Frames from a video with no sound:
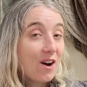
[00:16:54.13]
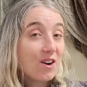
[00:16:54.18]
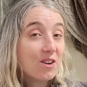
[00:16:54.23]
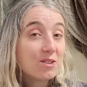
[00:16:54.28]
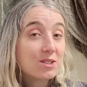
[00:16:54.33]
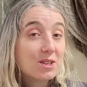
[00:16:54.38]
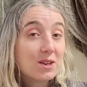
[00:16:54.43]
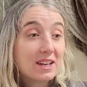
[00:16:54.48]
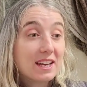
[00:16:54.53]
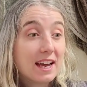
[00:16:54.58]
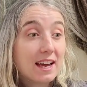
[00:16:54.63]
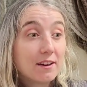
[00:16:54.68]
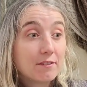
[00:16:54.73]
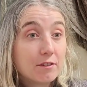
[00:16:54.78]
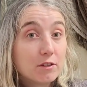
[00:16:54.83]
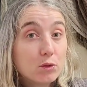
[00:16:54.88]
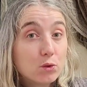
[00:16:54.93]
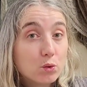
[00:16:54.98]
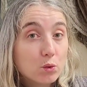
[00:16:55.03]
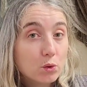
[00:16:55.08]
Also, I
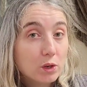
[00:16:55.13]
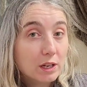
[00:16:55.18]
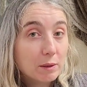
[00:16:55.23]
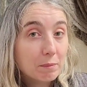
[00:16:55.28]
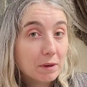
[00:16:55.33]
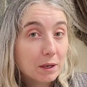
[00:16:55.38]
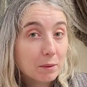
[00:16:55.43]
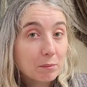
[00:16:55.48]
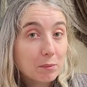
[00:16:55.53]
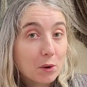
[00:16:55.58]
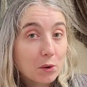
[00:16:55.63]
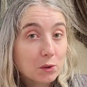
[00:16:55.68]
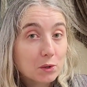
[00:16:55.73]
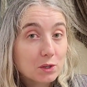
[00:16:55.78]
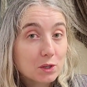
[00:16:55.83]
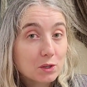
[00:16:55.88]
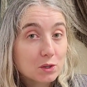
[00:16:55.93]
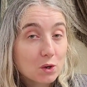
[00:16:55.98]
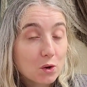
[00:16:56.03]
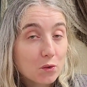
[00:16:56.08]
have 3 big
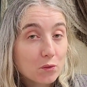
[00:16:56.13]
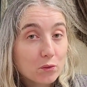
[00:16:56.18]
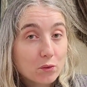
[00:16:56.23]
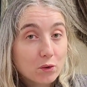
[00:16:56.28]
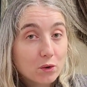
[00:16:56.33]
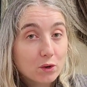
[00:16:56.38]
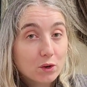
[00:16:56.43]
boxes of,